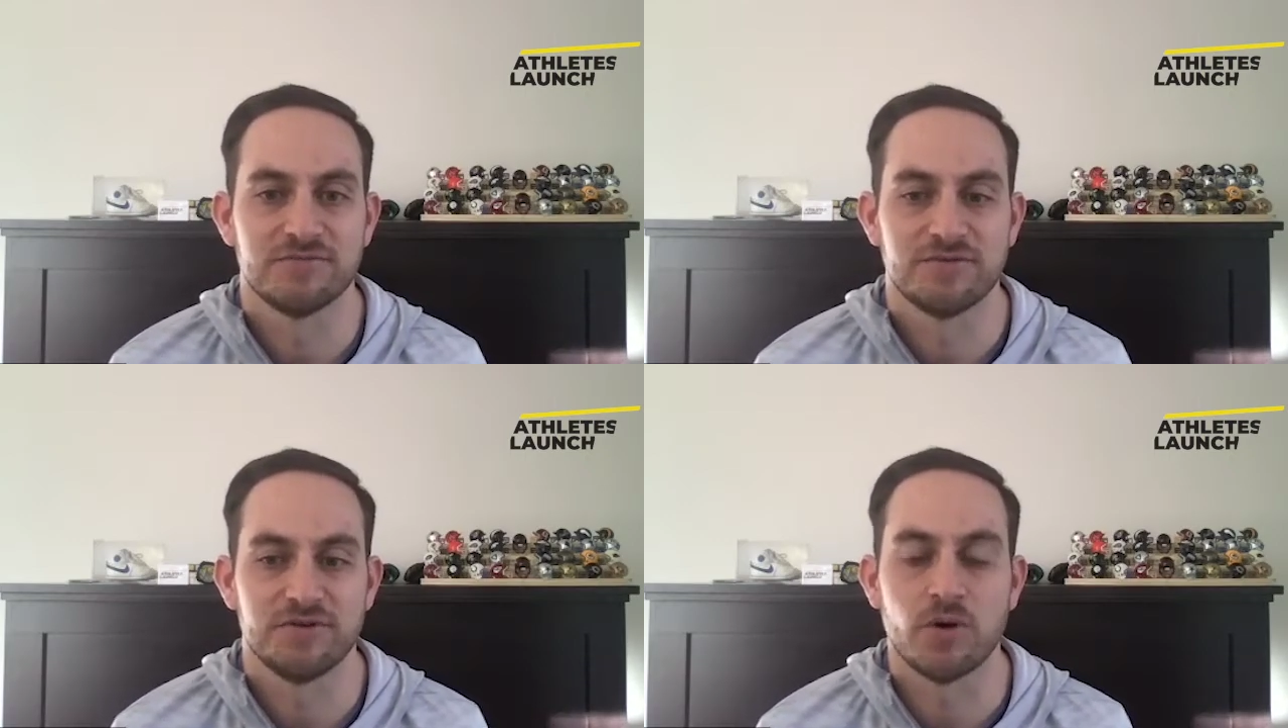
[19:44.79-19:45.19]

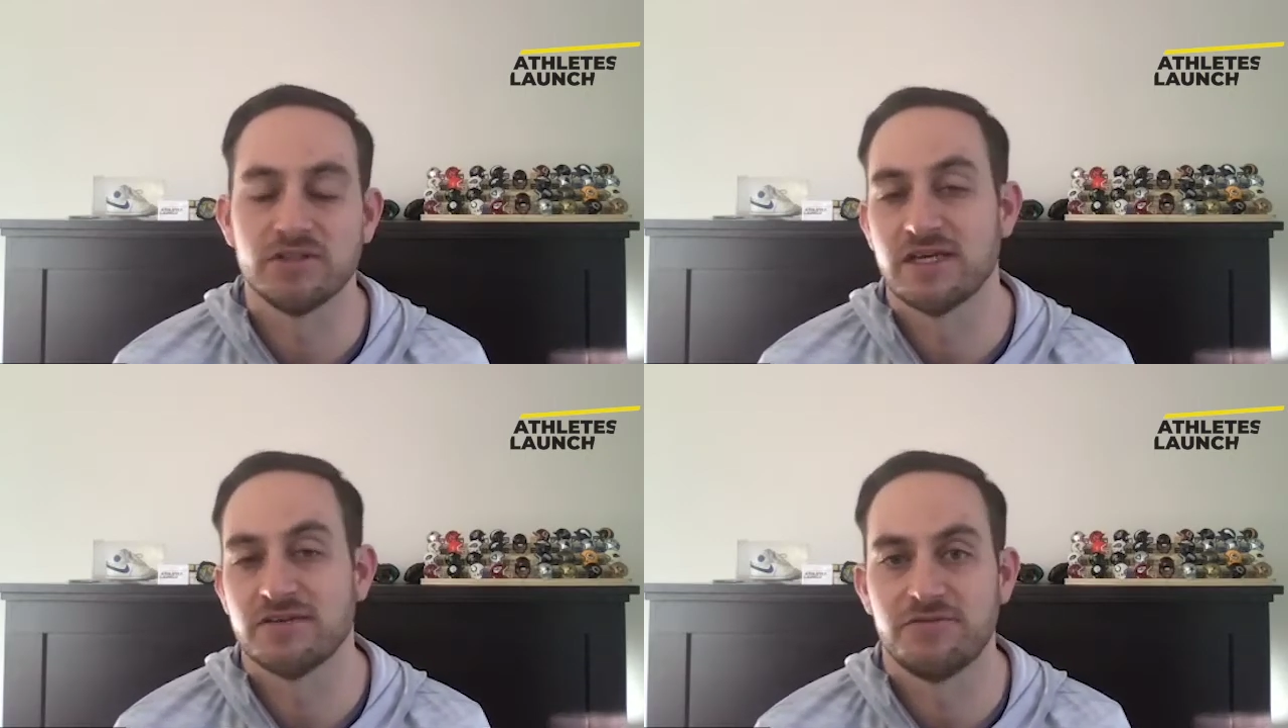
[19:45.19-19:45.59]
you always
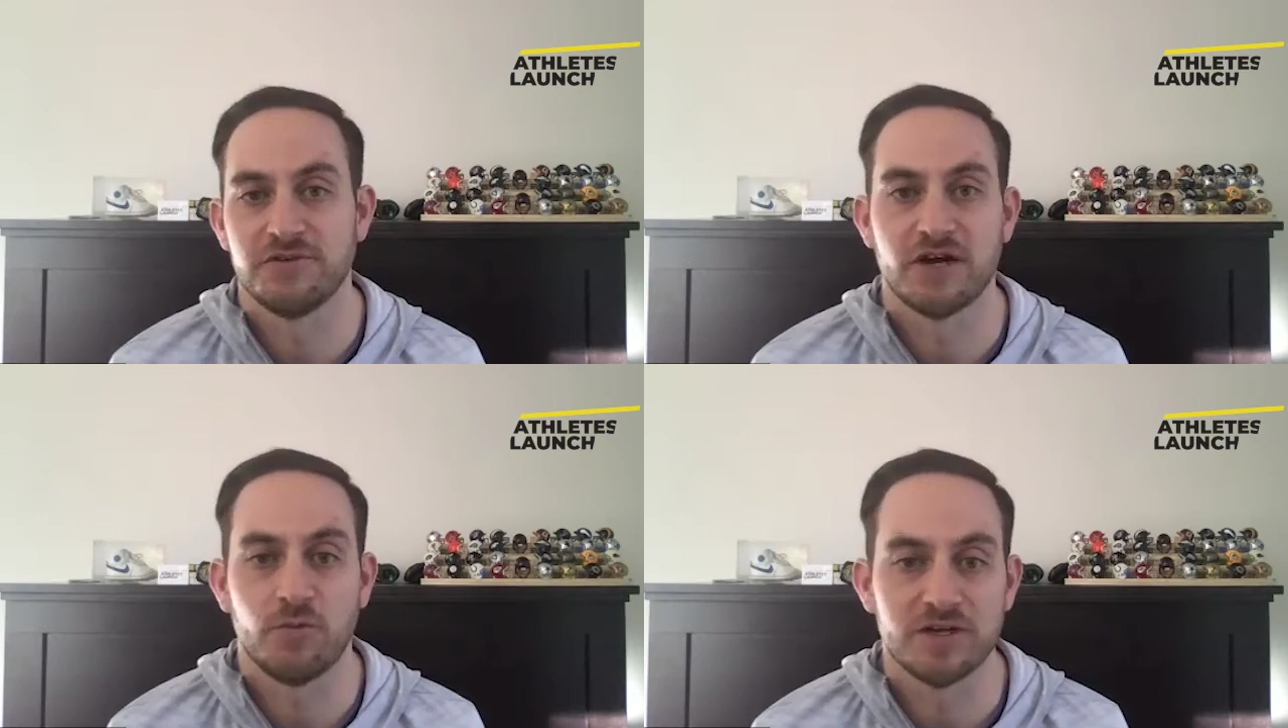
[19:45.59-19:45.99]
have to
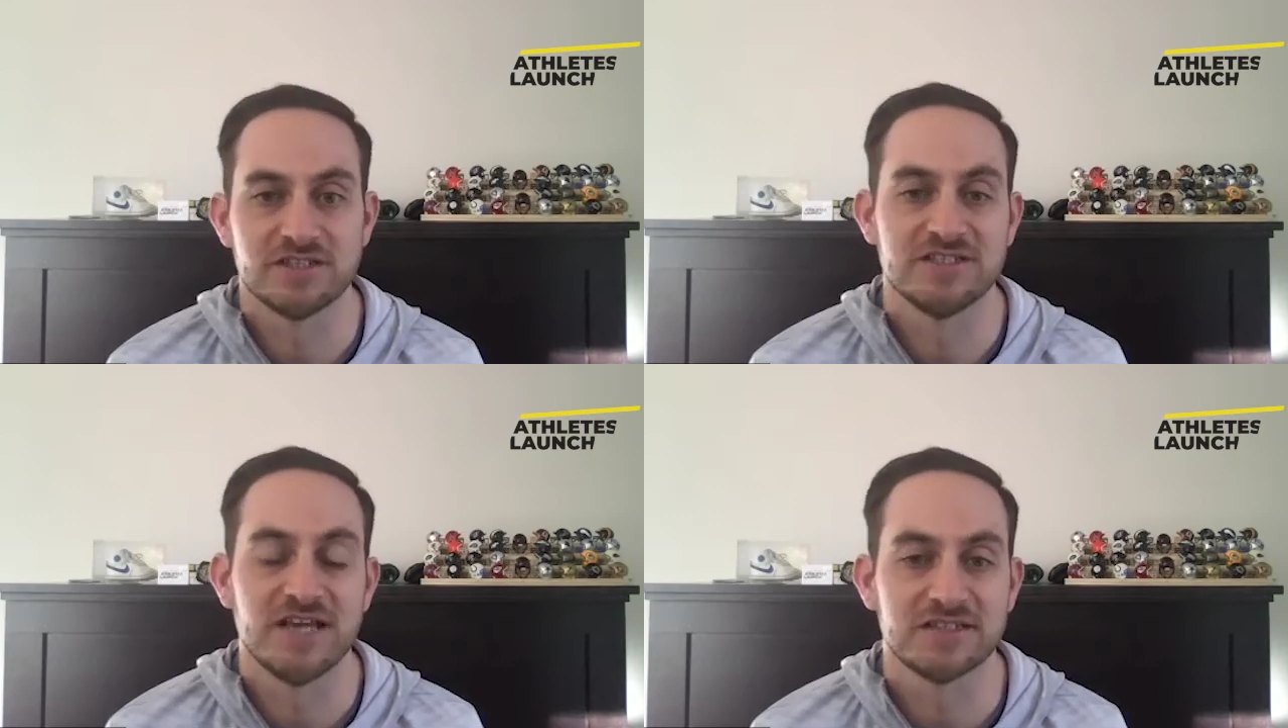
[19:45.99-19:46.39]
figure out what
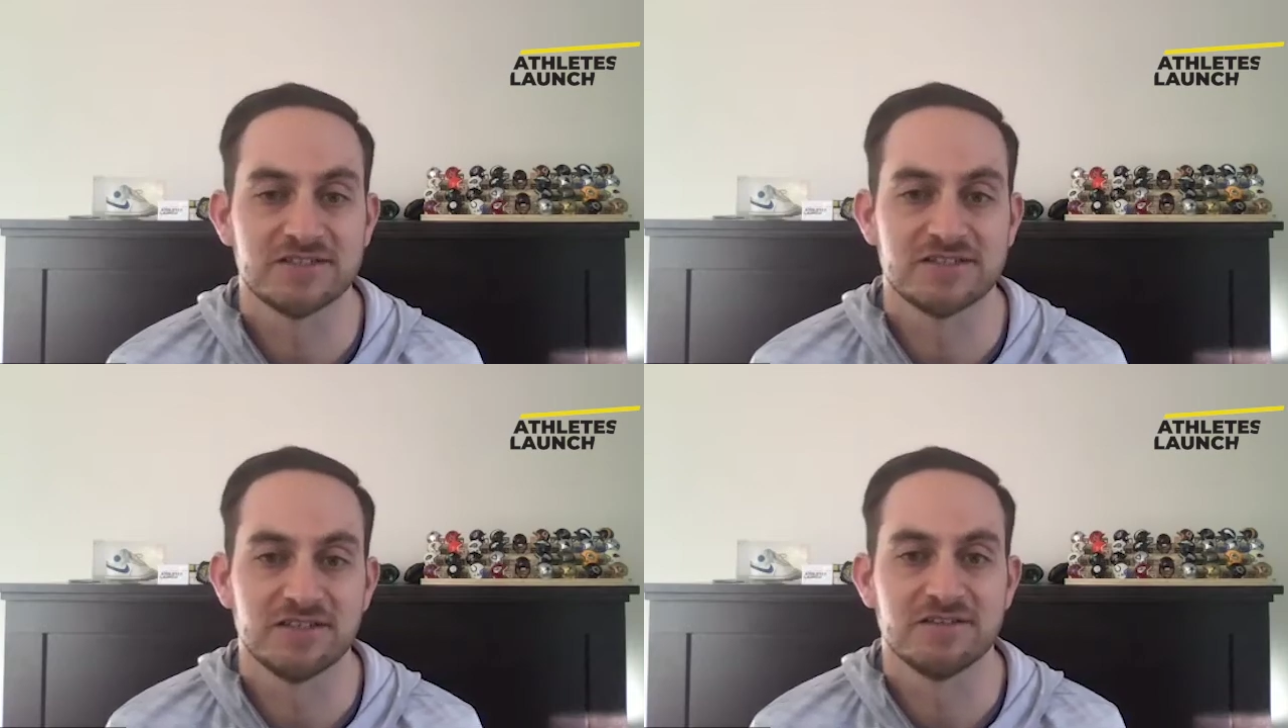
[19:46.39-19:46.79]
is
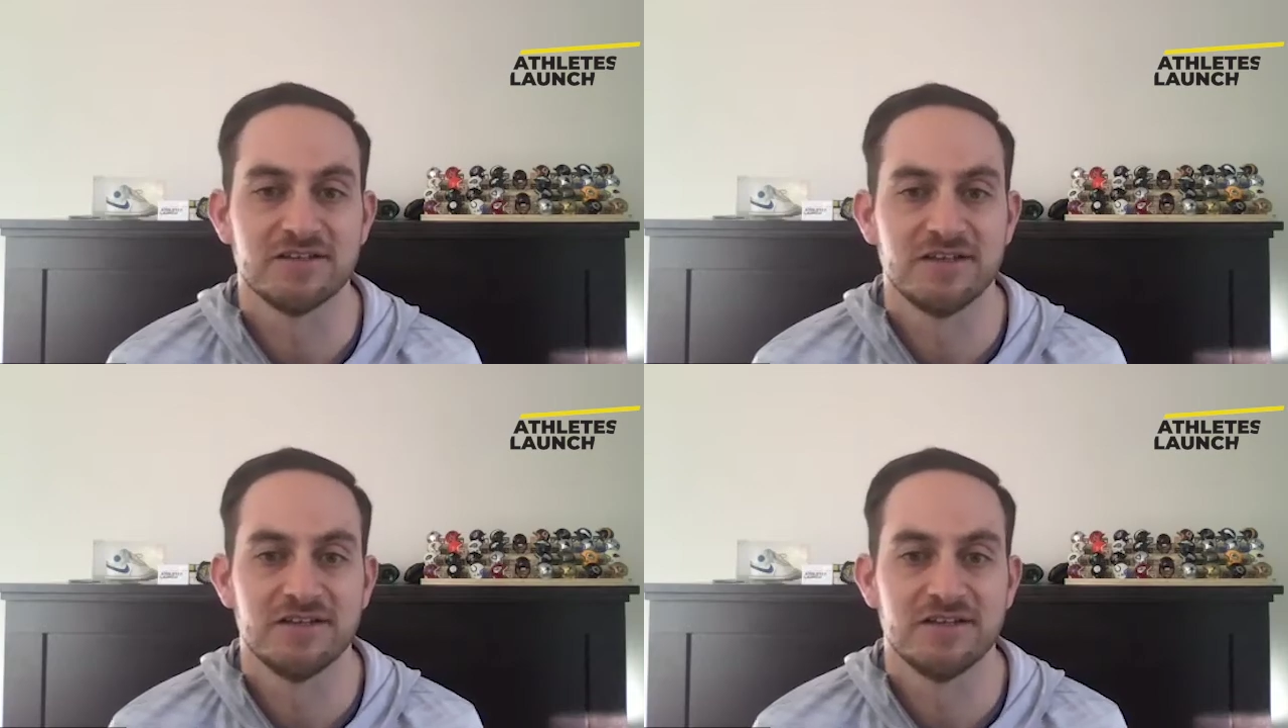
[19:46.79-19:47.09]
next, and